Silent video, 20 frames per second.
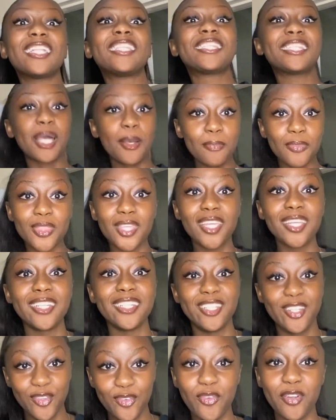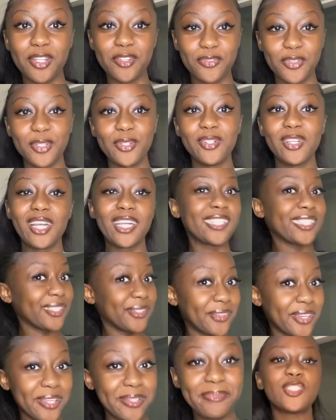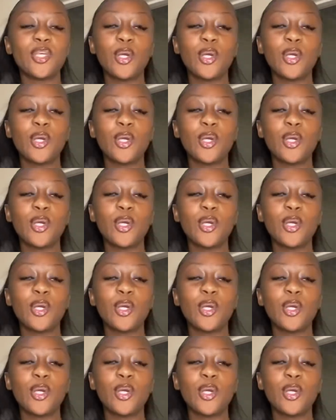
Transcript: It's something different for you guys, okay?